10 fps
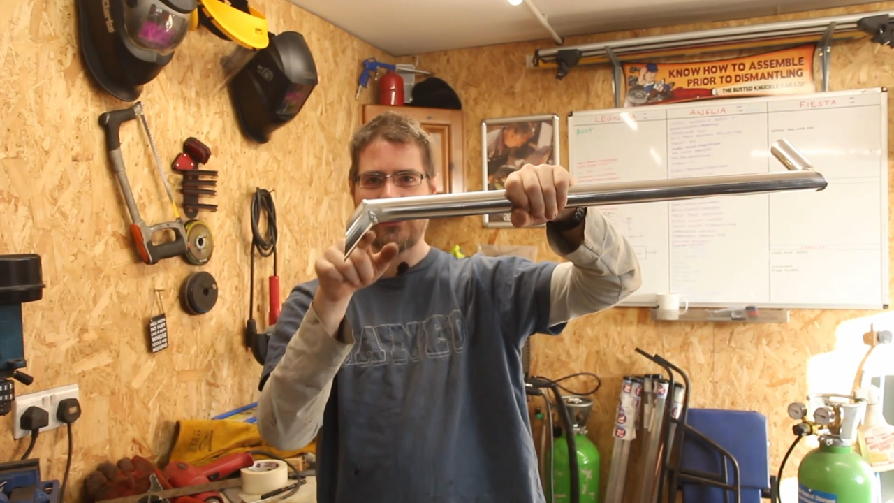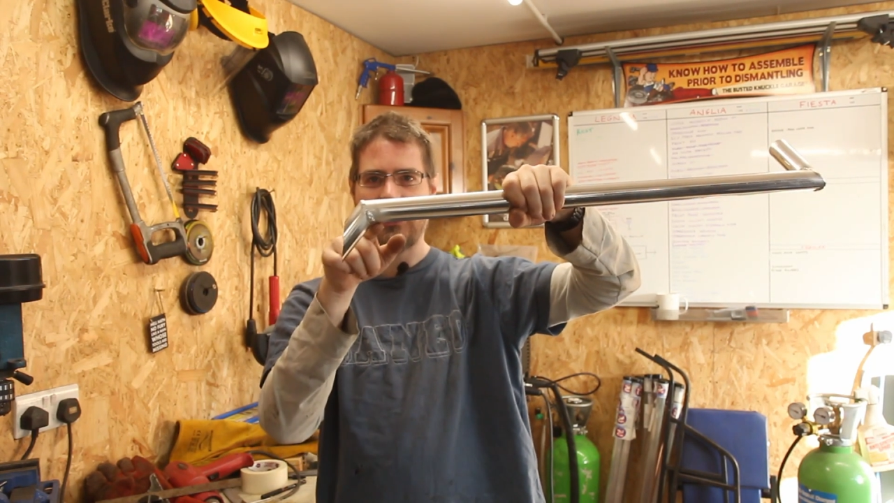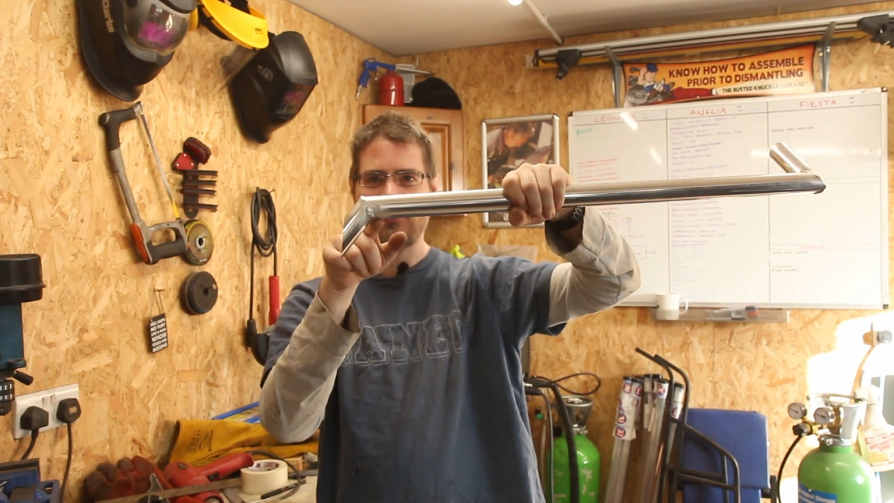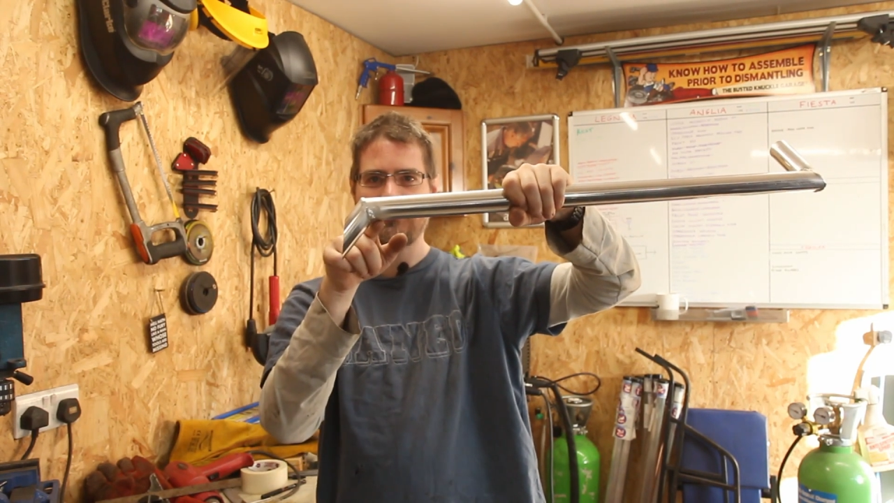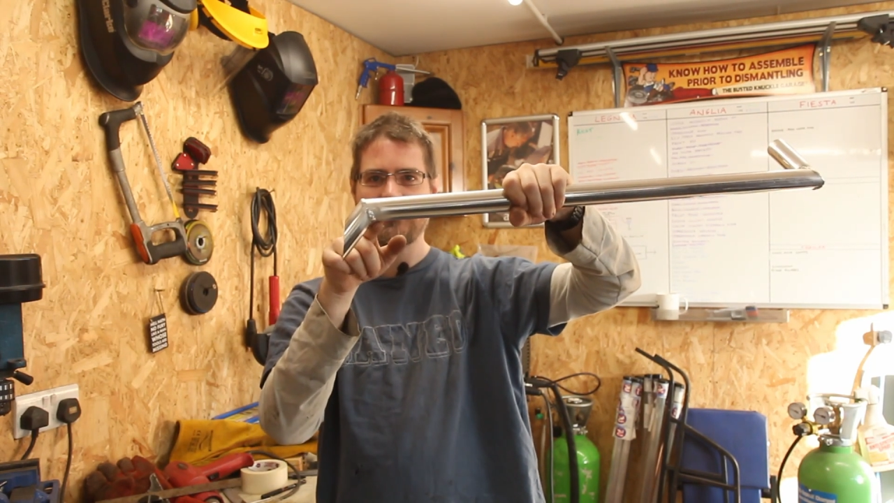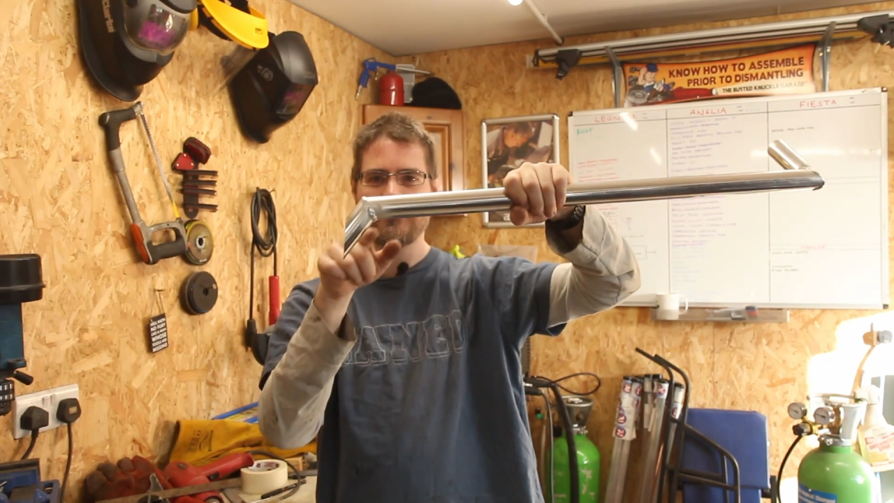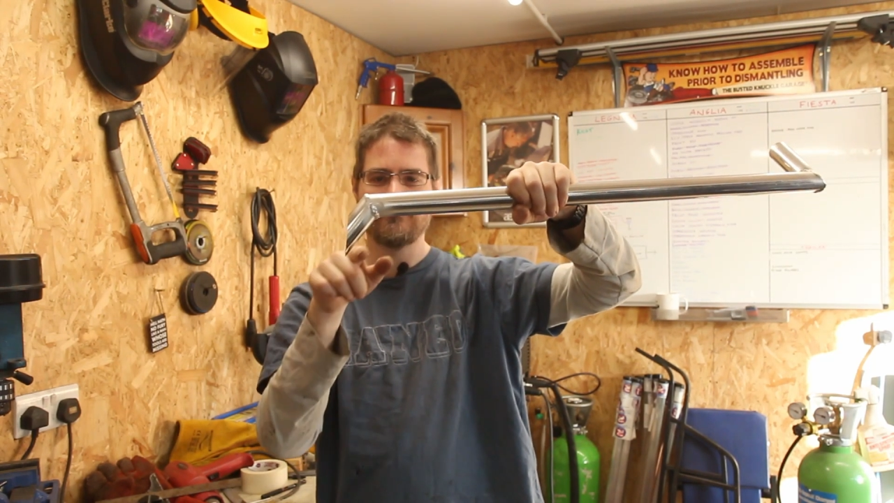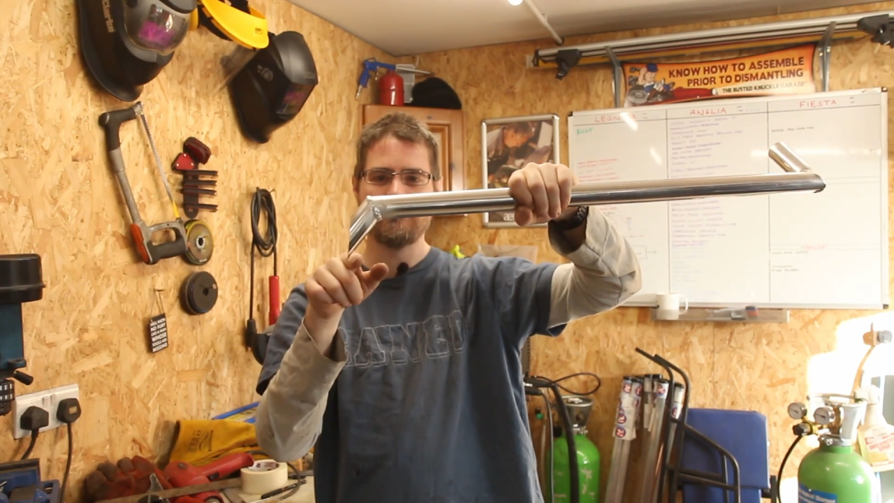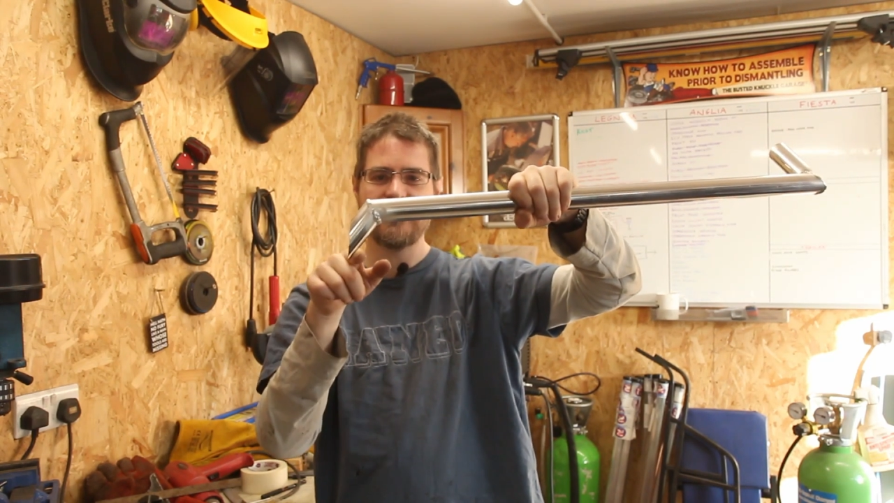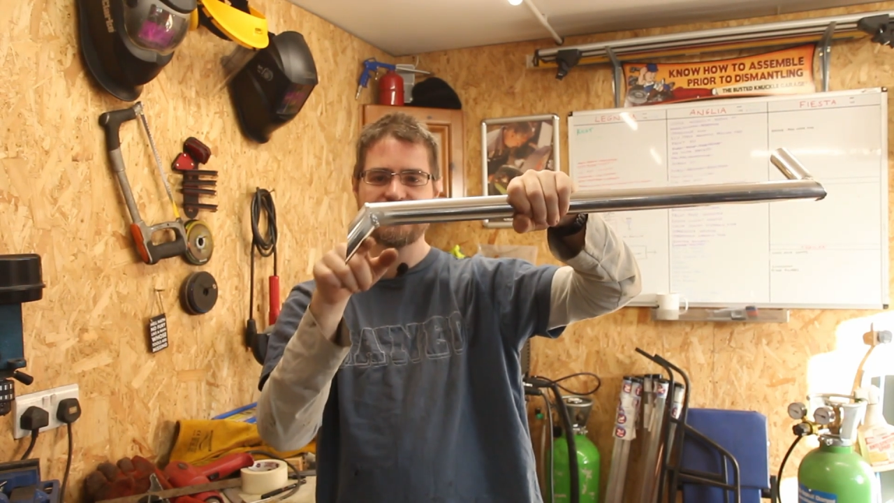up,
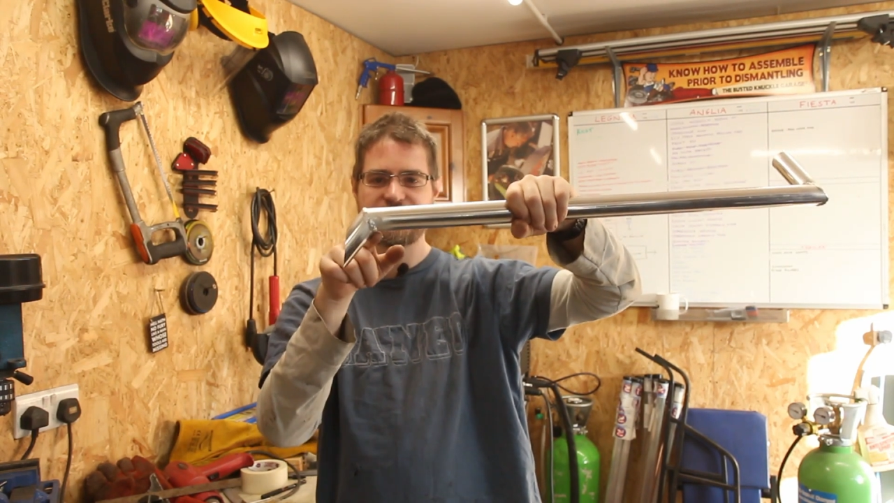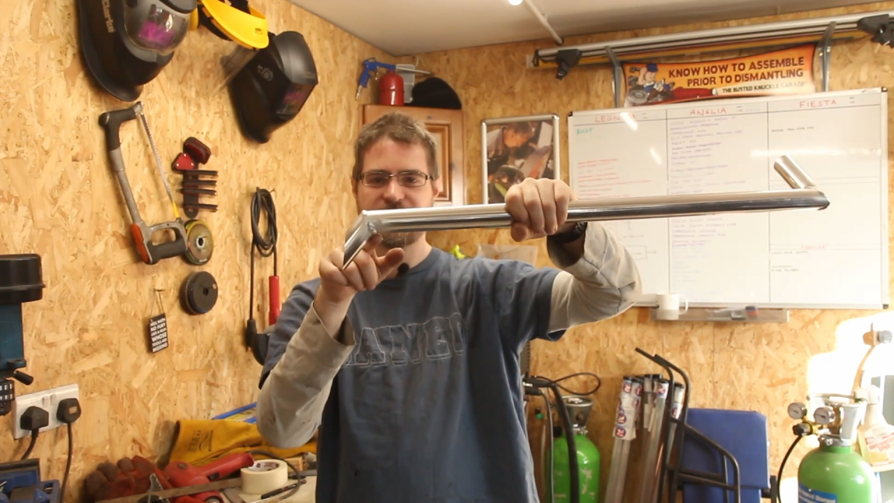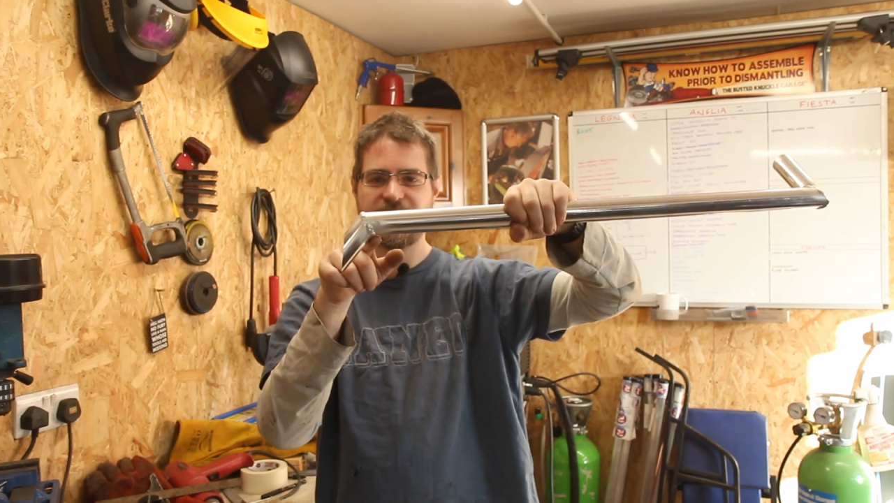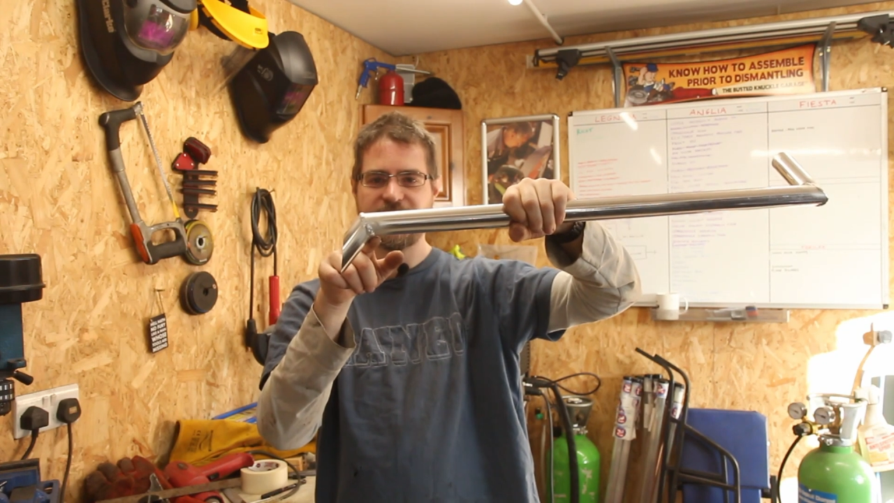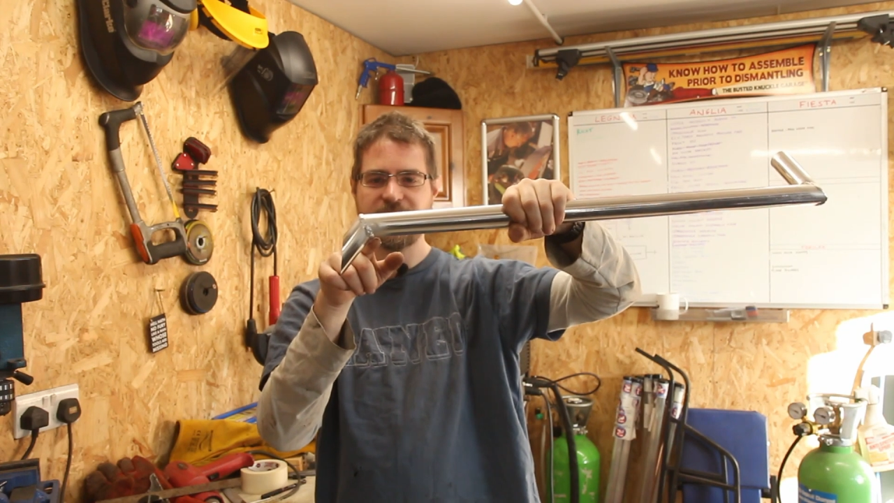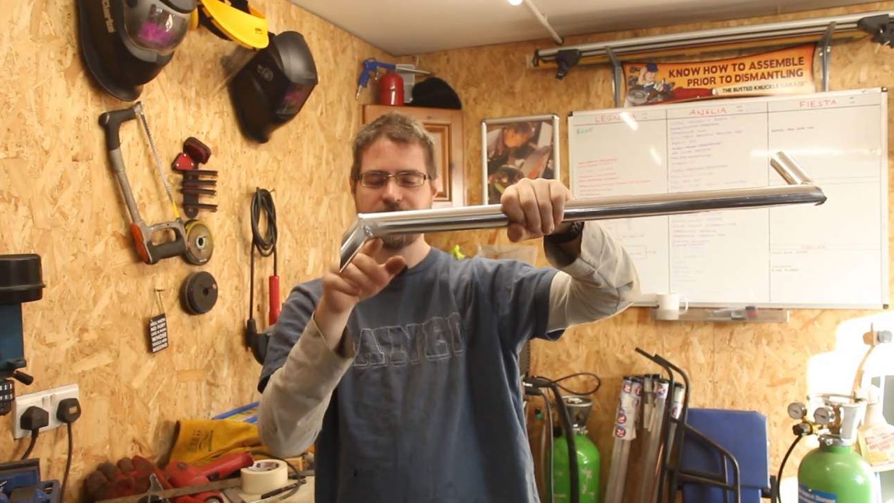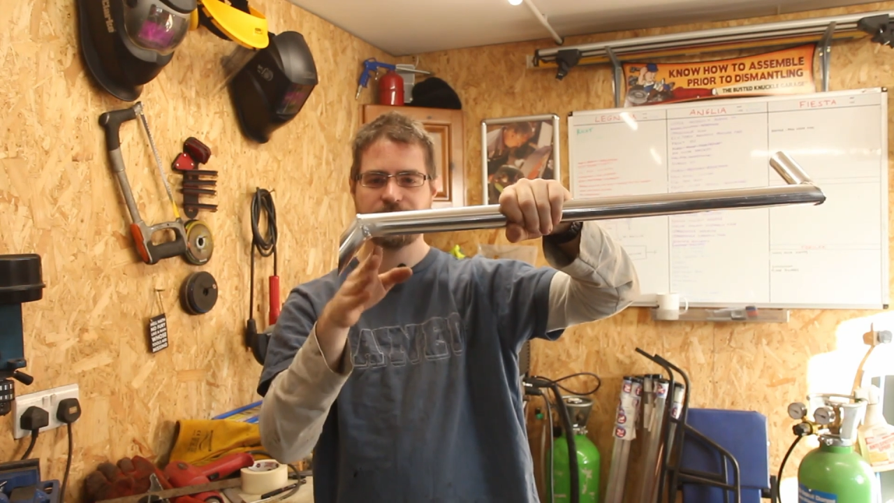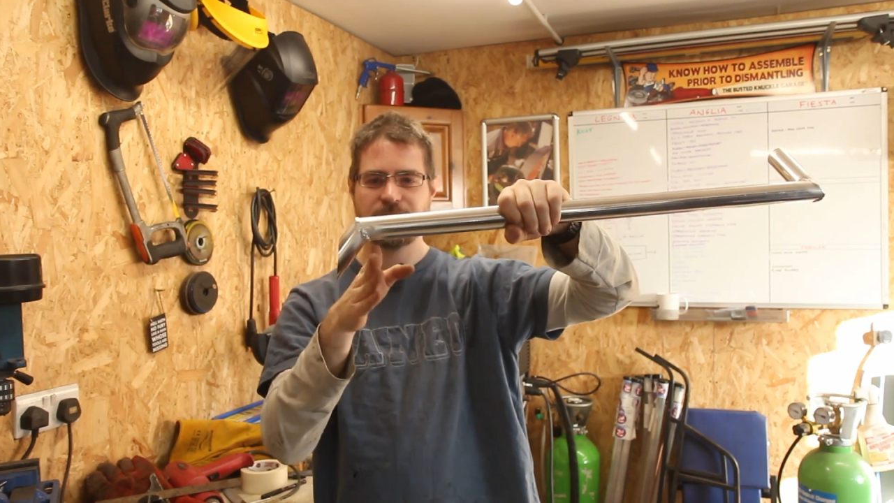miss the